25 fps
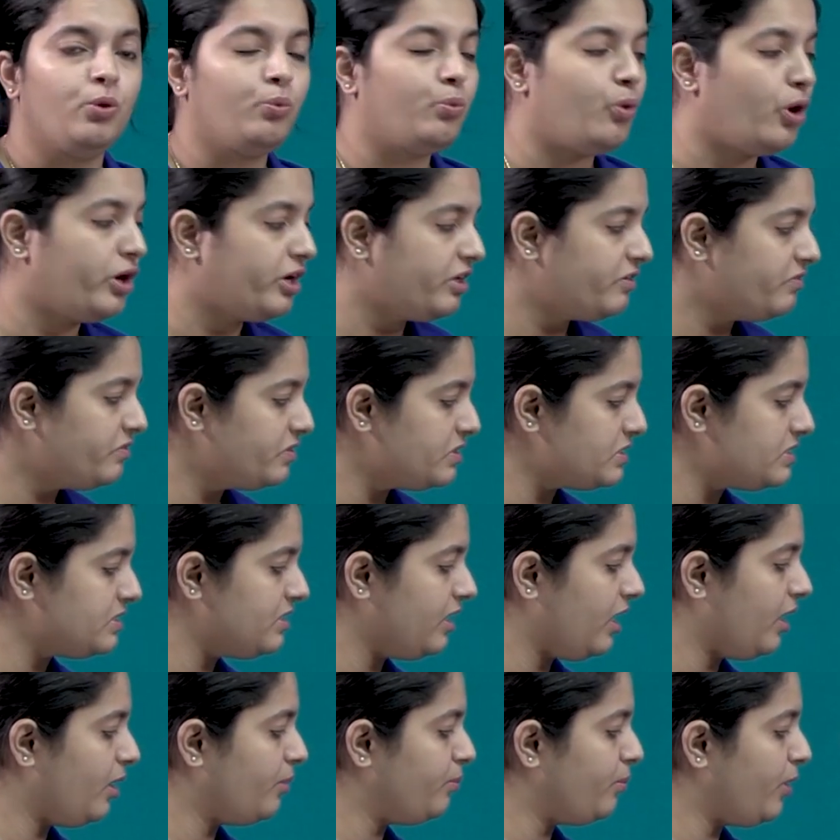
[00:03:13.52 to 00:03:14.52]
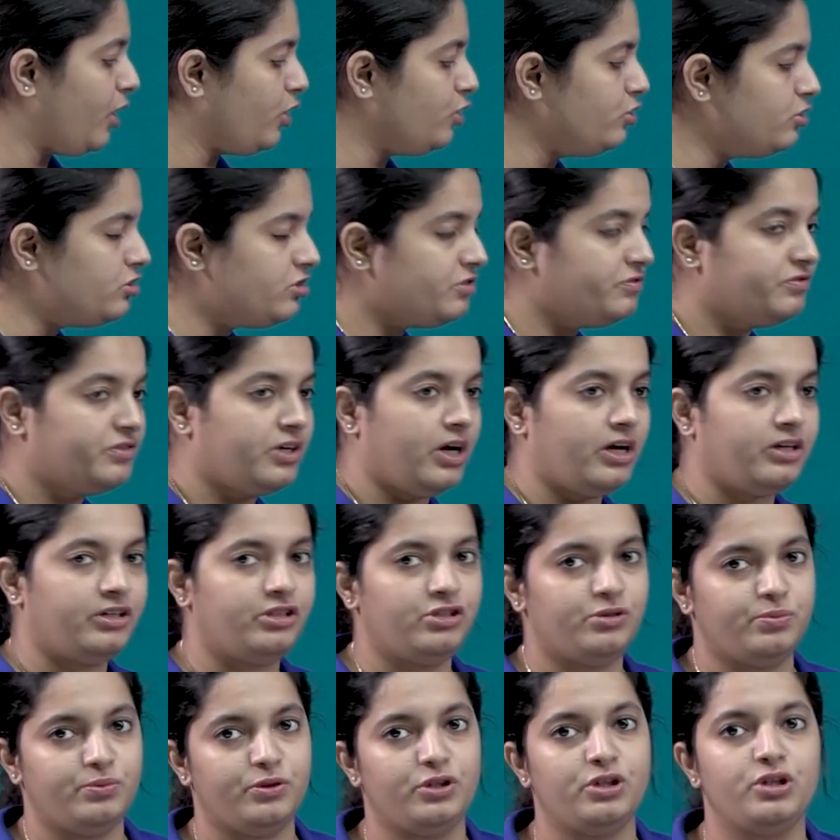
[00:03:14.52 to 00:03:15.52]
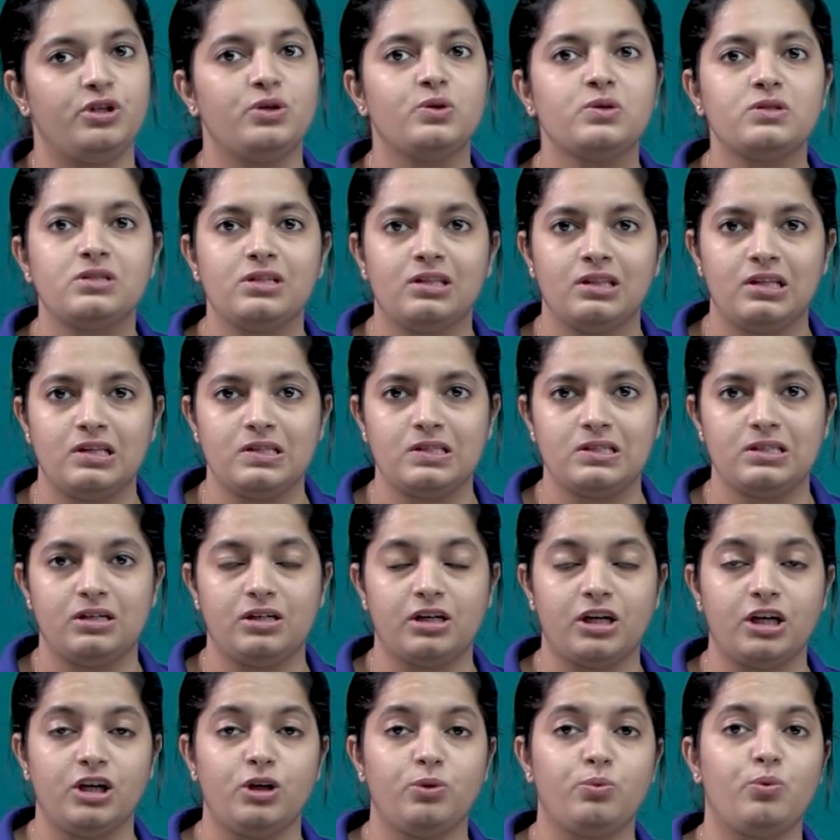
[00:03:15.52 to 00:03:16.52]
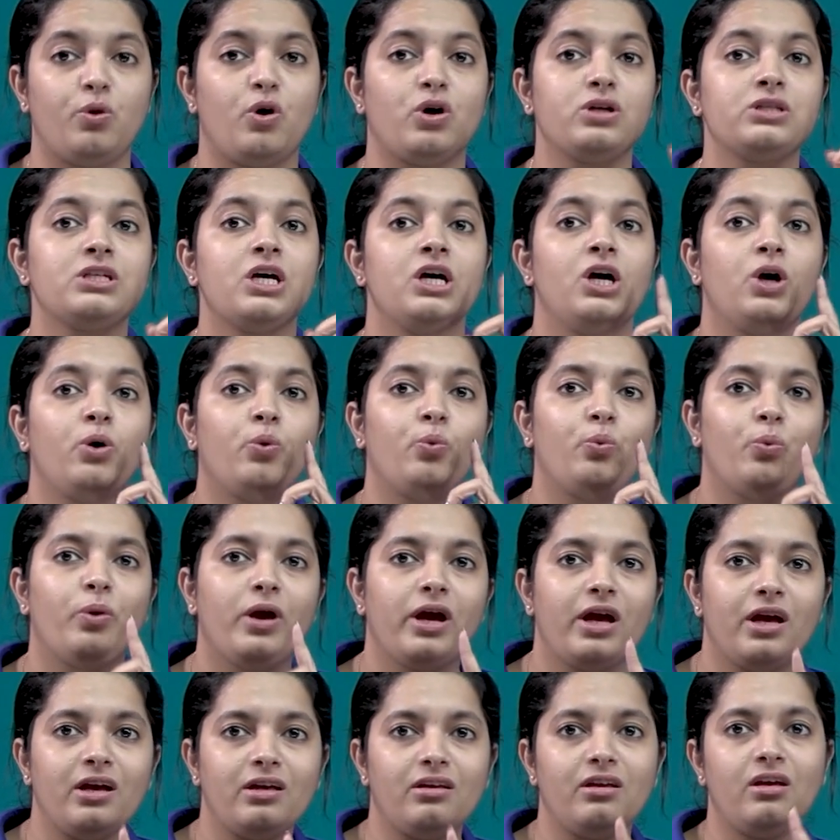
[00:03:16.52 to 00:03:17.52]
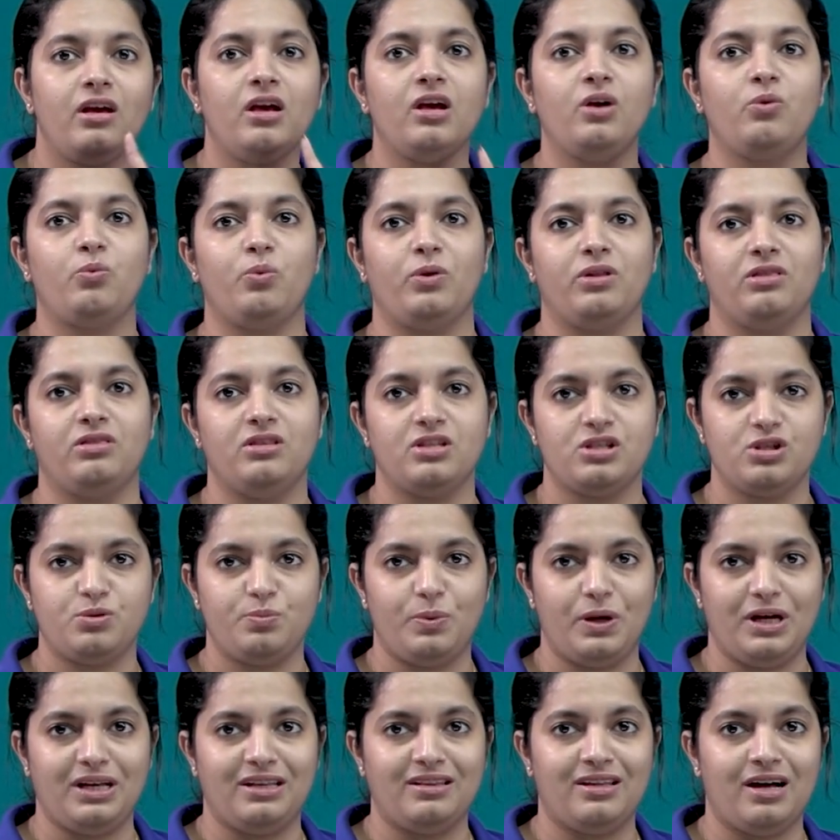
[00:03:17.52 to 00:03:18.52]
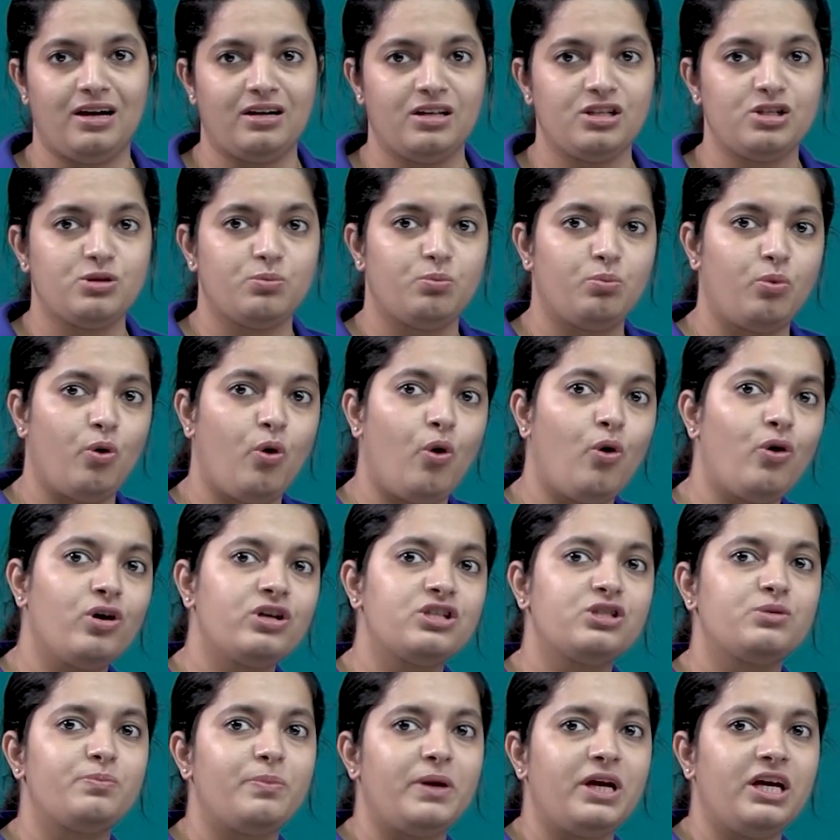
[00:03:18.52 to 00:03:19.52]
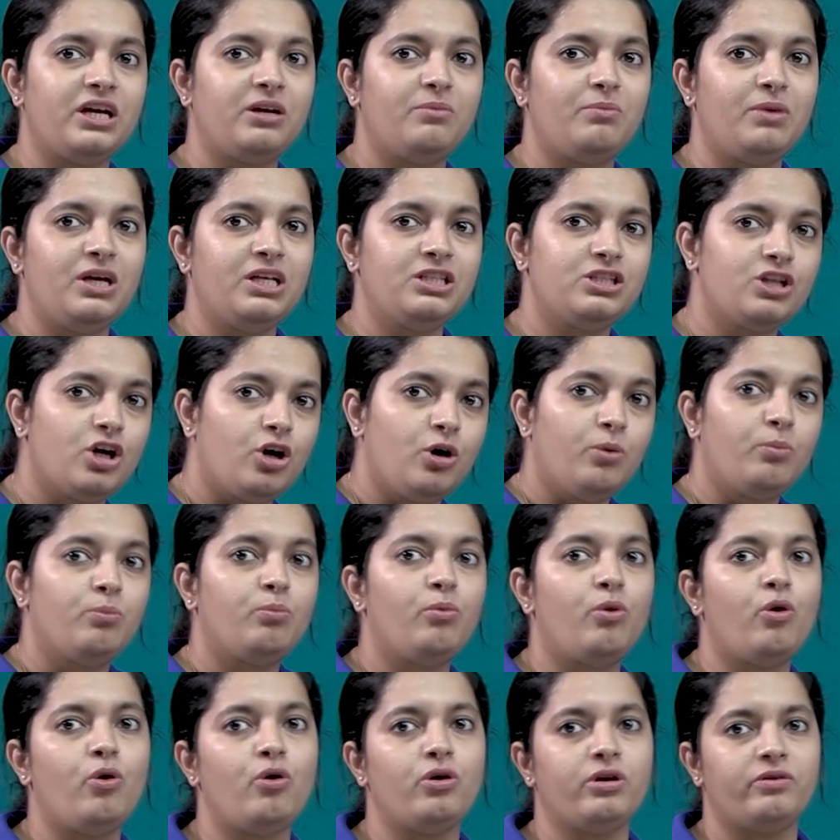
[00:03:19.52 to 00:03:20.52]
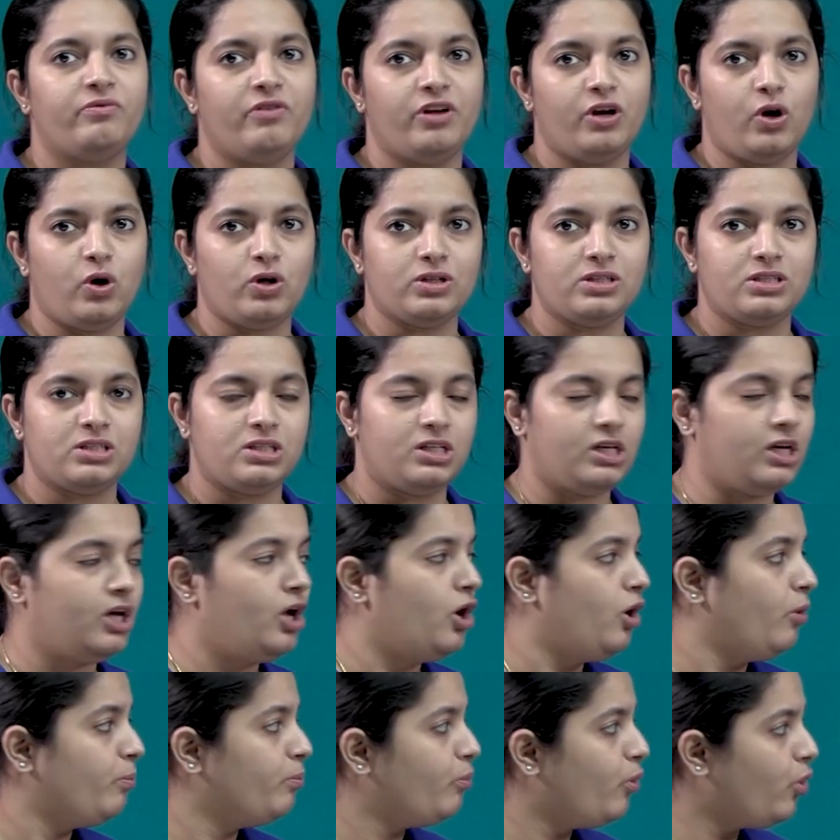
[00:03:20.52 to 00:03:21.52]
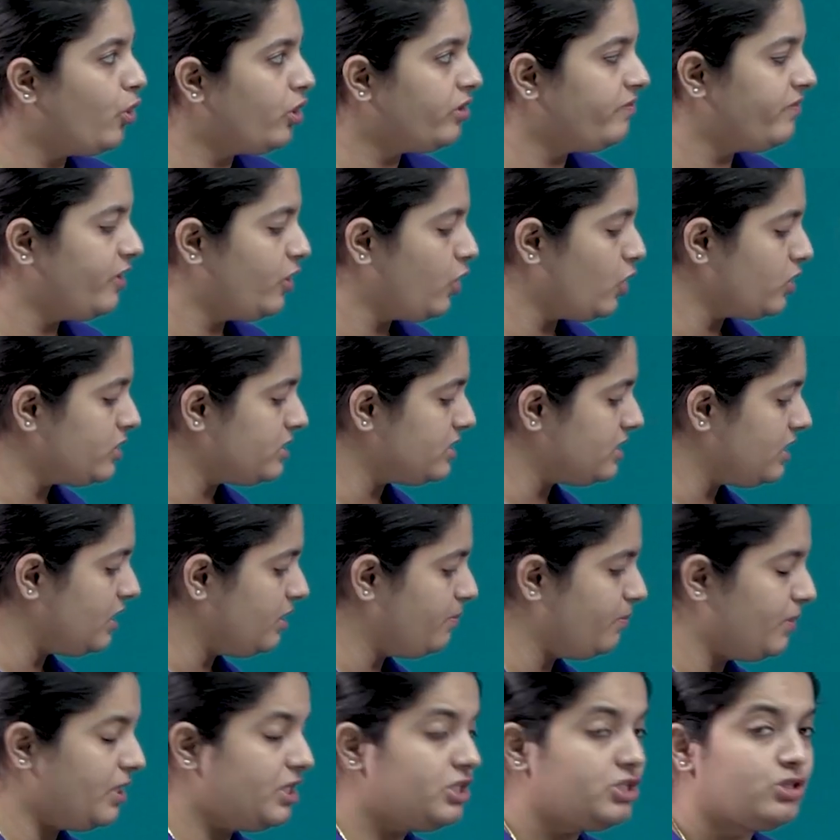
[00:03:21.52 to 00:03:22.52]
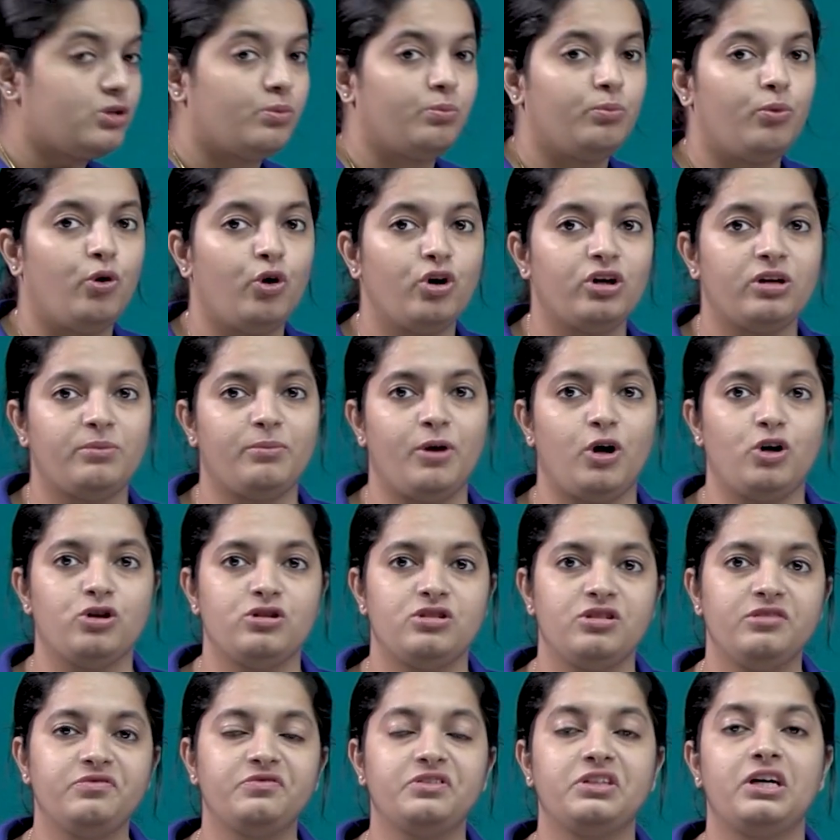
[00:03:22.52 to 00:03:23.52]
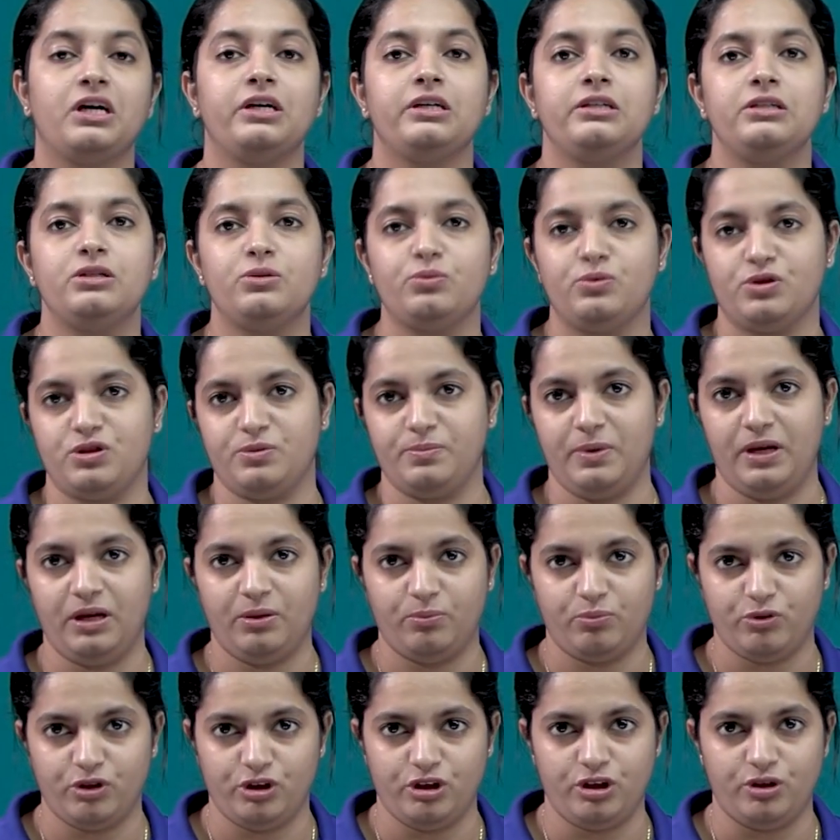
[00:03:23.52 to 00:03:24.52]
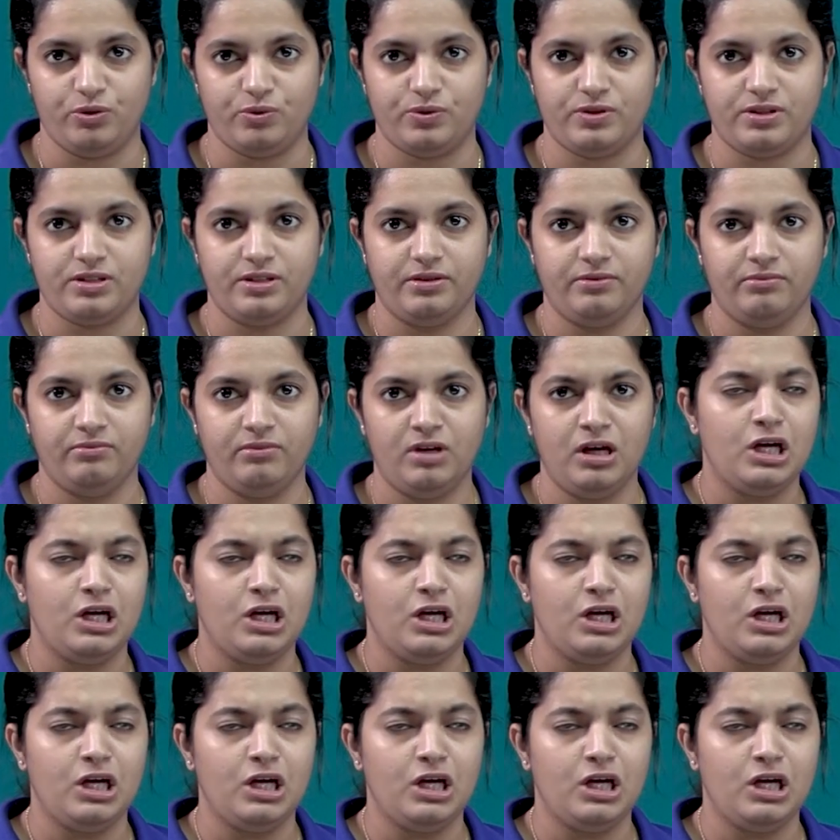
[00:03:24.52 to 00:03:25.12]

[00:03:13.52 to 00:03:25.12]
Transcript: whatever is the amount of current produced in the circuit was varying with the speed. That is, more speed means more velocity. More velocity means more amount of current was being produced.